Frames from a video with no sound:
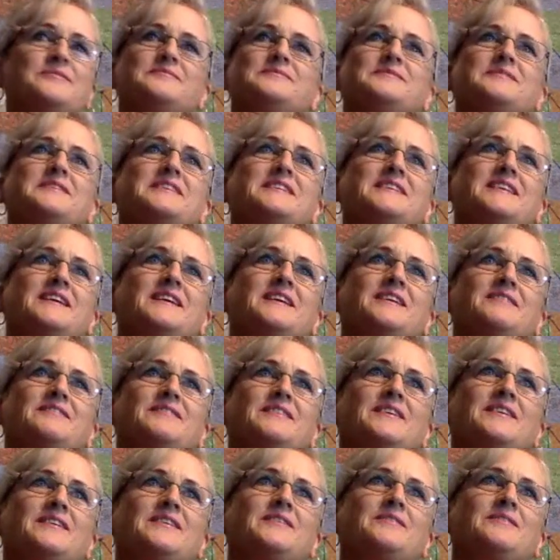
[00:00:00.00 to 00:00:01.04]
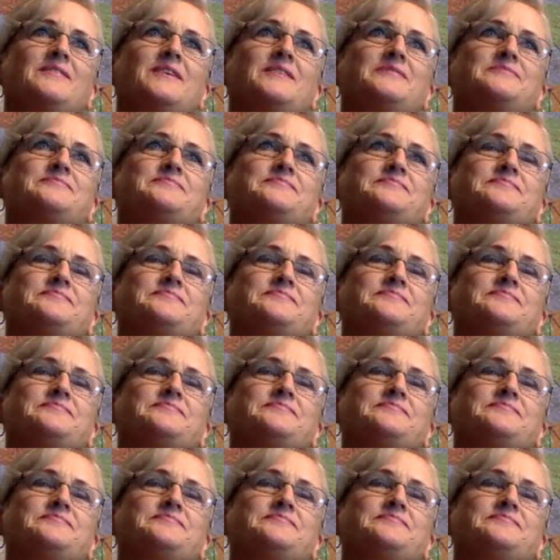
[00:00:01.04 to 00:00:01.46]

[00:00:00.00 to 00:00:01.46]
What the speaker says: Let me think of a good one.